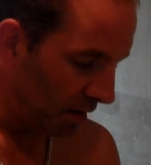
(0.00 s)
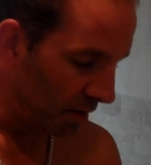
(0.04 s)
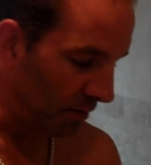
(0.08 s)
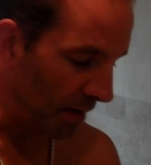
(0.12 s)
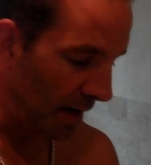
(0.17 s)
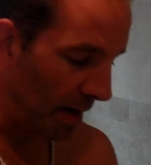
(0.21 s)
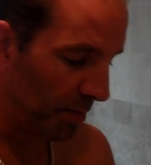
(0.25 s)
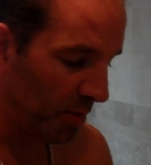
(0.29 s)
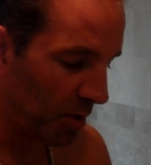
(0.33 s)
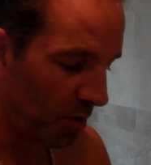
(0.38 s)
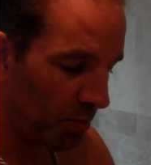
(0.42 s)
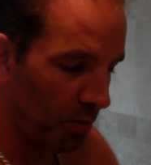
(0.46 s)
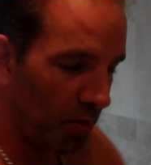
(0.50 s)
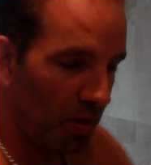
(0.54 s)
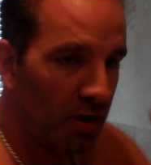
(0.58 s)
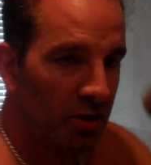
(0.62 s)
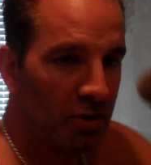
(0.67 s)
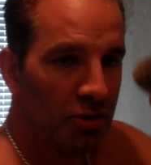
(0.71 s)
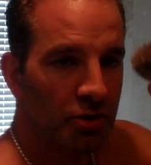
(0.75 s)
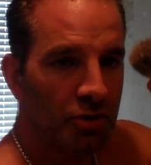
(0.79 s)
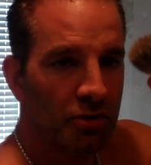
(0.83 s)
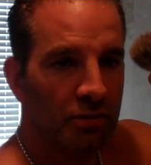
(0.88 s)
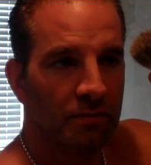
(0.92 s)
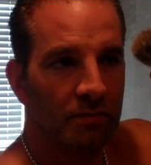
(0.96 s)
Grab your
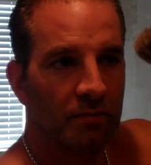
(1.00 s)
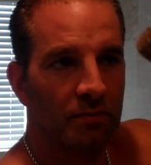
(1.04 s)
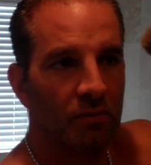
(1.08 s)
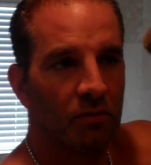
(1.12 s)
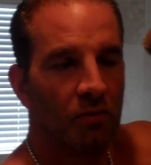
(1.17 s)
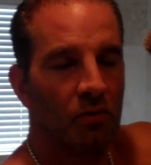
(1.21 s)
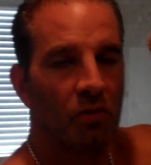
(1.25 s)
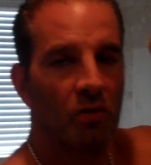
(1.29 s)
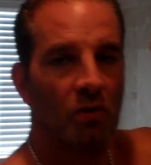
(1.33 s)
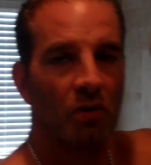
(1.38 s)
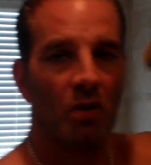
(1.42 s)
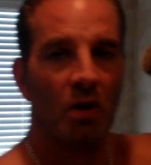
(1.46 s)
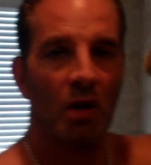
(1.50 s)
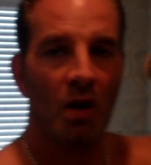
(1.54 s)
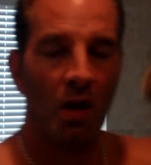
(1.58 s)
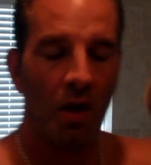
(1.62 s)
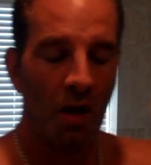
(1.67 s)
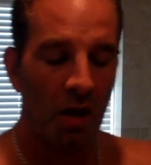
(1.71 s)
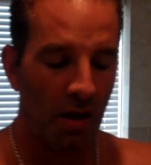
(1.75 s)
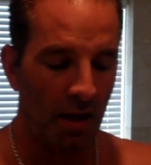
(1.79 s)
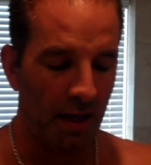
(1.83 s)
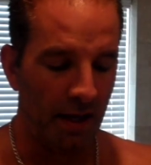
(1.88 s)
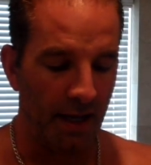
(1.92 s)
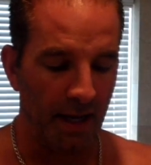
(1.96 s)
brush,
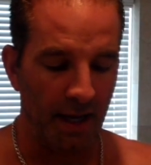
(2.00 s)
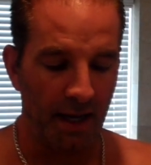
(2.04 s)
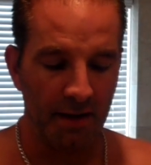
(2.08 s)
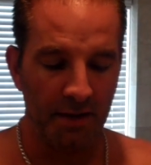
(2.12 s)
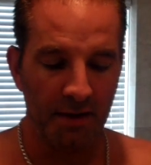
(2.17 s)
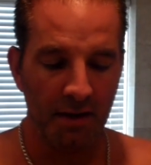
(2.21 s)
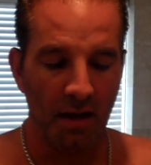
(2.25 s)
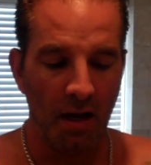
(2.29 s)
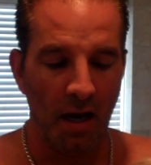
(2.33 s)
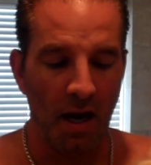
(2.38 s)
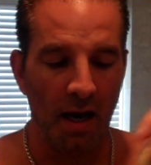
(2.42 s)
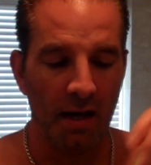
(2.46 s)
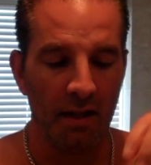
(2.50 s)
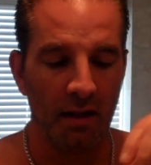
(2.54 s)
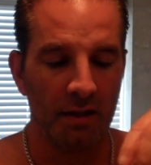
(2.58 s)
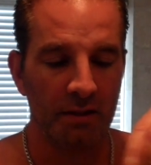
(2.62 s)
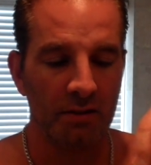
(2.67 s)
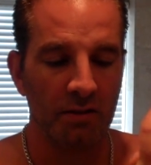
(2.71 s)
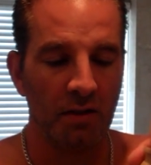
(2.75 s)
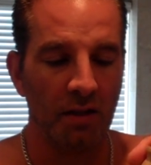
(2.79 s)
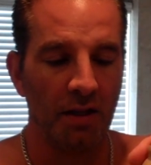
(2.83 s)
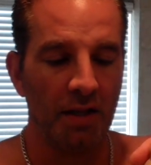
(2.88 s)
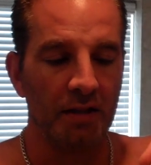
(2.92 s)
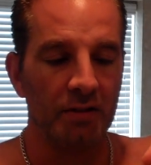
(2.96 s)
and I like
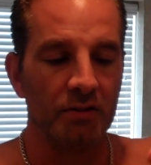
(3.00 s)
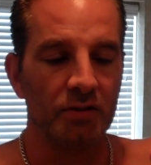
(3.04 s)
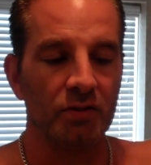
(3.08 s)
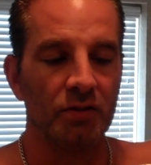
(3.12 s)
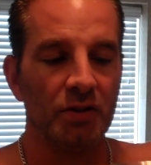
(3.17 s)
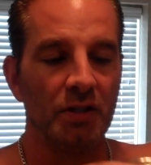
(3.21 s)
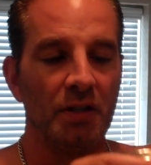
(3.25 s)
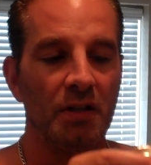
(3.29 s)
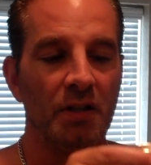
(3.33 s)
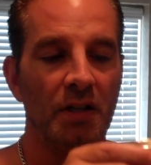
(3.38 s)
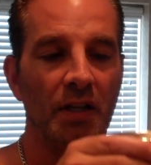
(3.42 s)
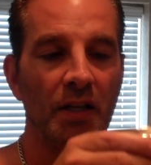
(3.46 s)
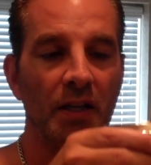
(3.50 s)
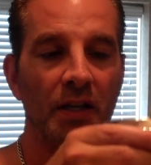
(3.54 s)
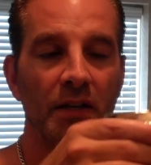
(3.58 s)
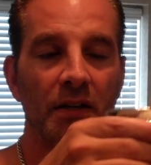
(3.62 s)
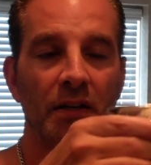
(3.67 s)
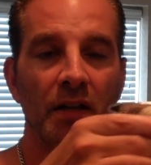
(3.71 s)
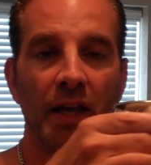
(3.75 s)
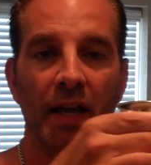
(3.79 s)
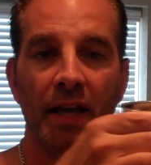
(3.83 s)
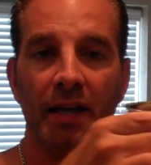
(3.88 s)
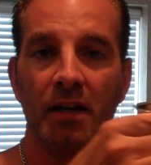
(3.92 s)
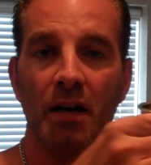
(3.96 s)
to let it sit in
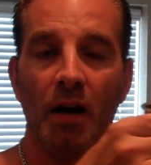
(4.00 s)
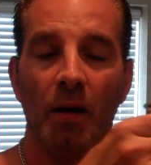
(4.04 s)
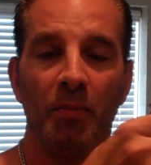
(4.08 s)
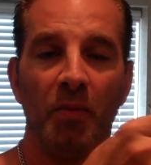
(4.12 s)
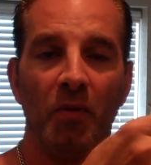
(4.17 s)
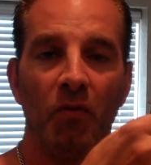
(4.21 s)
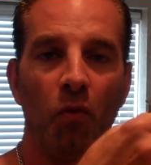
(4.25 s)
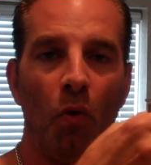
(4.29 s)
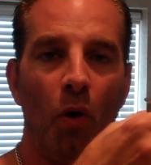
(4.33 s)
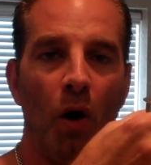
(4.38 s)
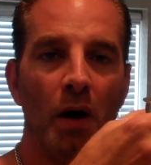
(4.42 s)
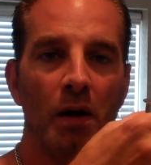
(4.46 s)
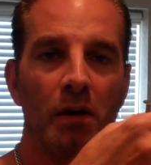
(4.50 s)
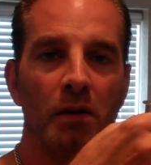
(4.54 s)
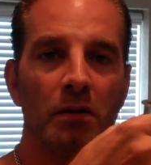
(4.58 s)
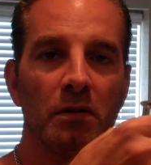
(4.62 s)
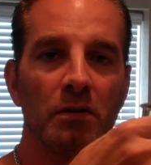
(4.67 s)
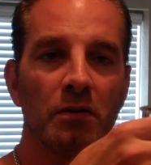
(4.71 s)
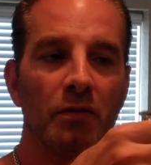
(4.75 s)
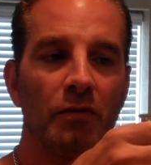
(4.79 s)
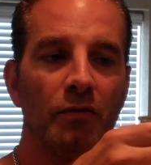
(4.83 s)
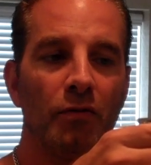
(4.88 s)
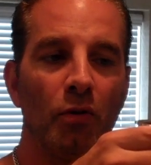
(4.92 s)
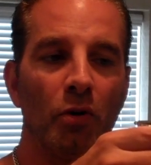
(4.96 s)
a cup of
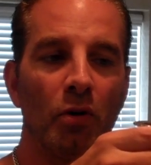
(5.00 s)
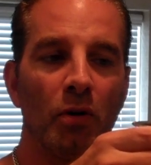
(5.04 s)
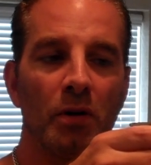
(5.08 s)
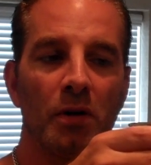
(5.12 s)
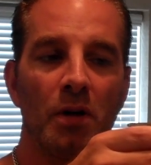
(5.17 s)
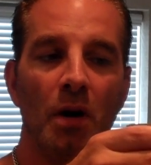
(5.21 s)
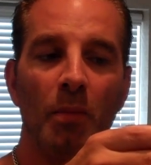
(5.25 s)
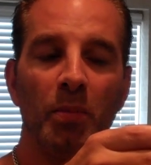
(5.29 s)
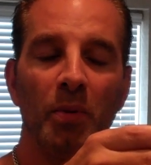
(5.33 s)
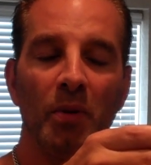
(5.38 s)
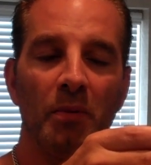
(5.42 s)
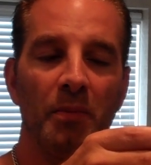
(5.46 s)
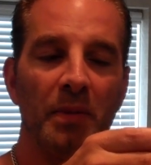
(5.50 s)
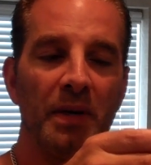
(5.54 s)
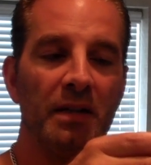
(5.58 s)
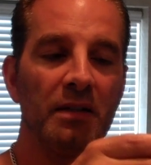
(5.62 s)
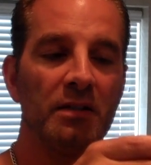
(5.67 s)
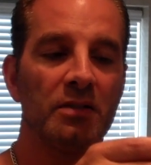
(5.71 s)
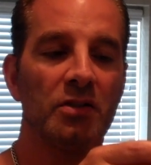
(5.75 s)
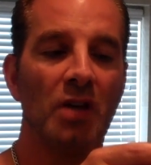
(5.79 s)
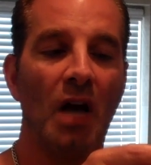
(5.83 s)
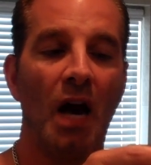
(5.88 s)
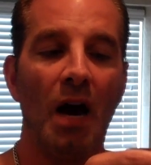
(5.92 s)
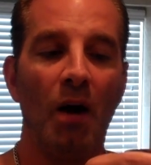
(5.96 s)
water for a couple of
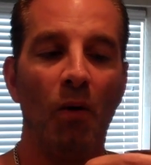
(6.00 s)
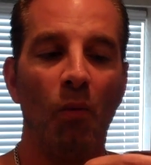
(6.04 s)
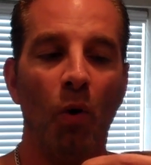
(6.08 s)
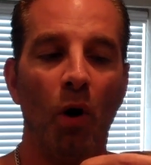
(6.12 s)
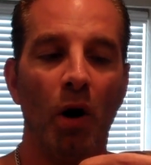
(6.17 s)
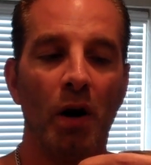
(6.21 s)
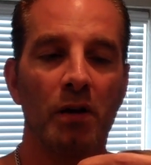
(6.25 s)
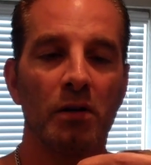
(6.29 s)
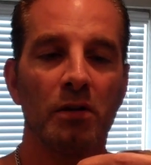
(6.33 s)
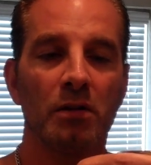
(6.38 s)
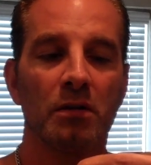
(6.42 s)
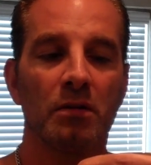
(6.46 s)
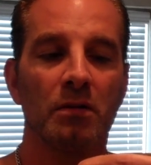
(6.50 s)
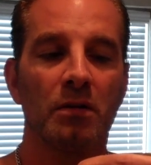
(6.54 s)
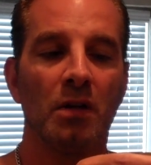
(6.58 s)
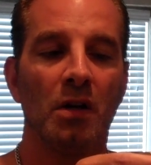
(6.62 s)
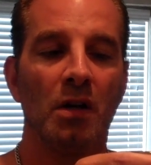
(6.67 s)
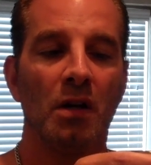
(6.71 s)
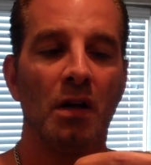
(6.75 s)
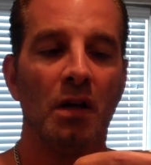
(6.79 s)
minutes, hot water,